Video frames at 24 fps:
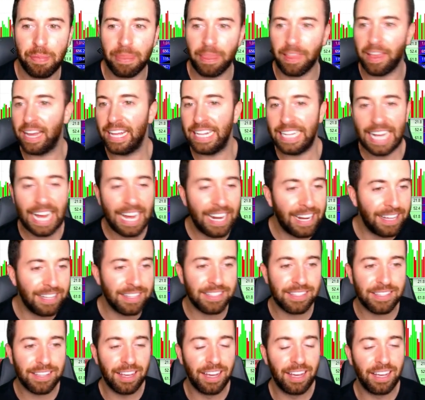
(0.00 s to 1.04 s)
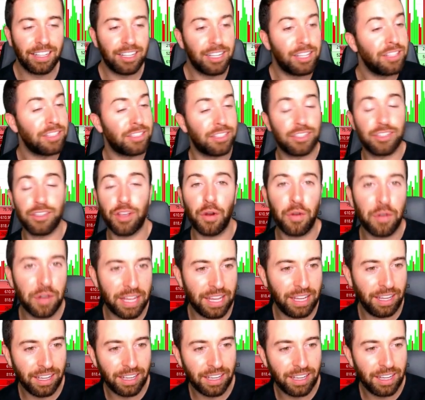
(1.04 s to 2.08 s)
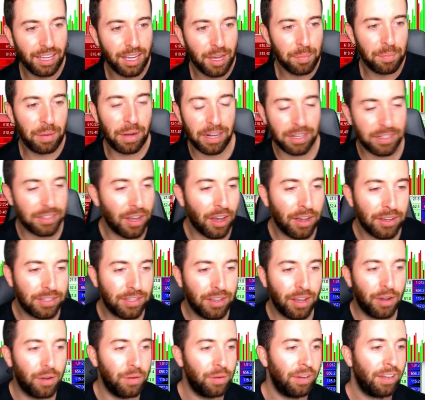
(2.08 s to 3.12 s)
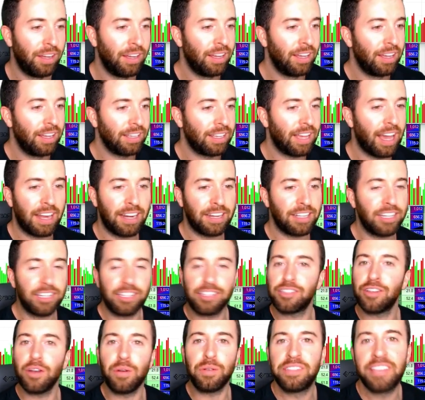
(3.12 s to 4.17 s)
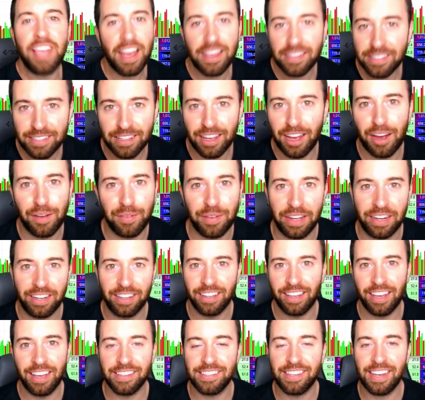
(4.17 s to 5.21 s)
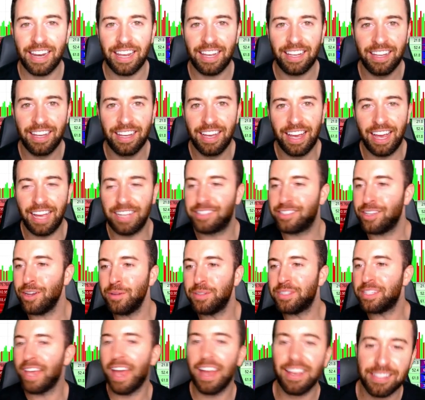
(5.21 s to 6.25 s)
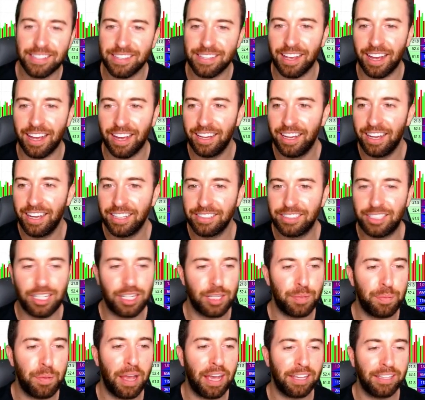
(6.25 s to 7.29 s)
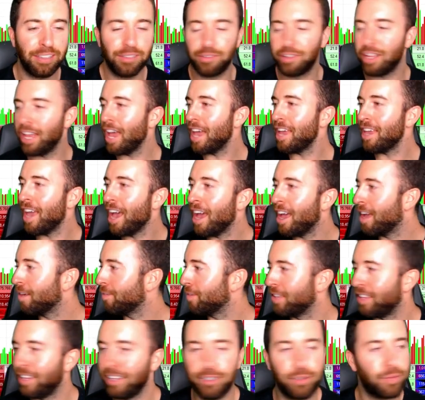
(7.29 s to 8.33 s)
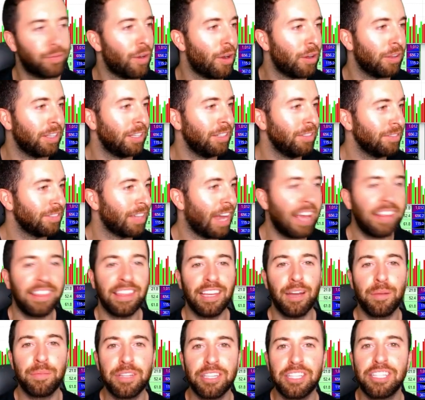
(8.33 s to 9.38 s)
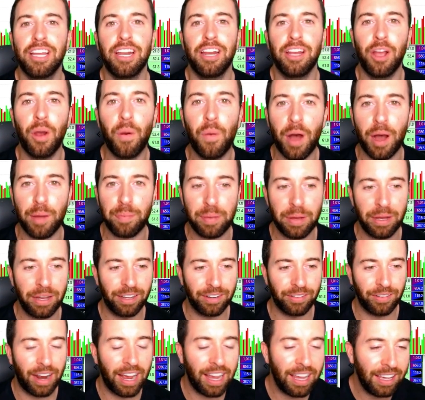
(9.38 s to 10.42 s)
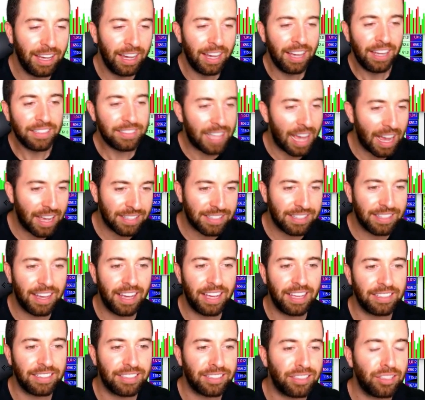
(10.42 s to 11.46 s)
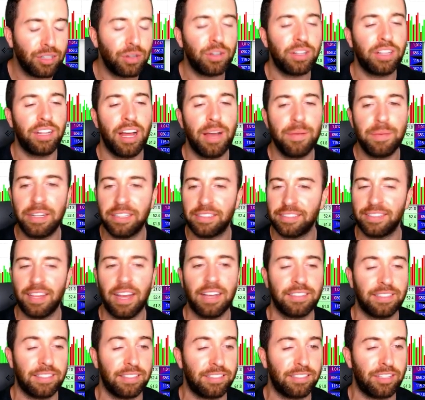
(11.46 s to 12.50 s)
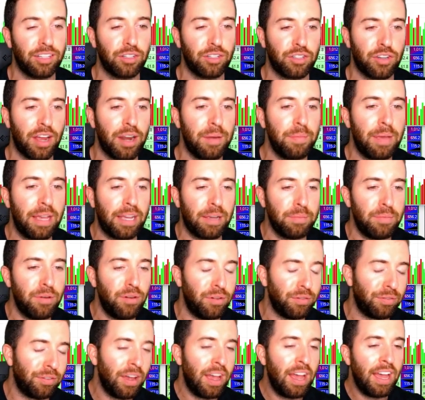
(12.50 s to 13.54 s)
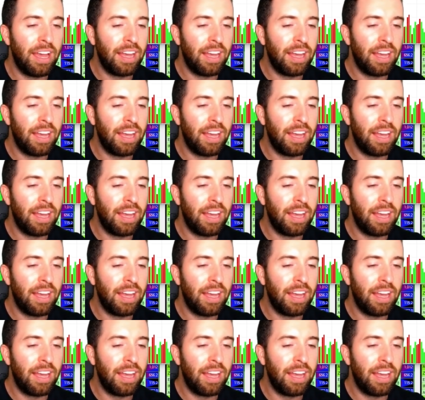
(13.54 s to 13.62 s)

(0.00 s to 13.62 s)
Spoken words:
And that is concerning, but it's also kind of just so Tesla of it, isn't it? It's so Tesla to just be like, hey, yeah, everything's falling. I think I'm just going to go up, right? Tesla is still climbing. Tesla's still trying to make a move.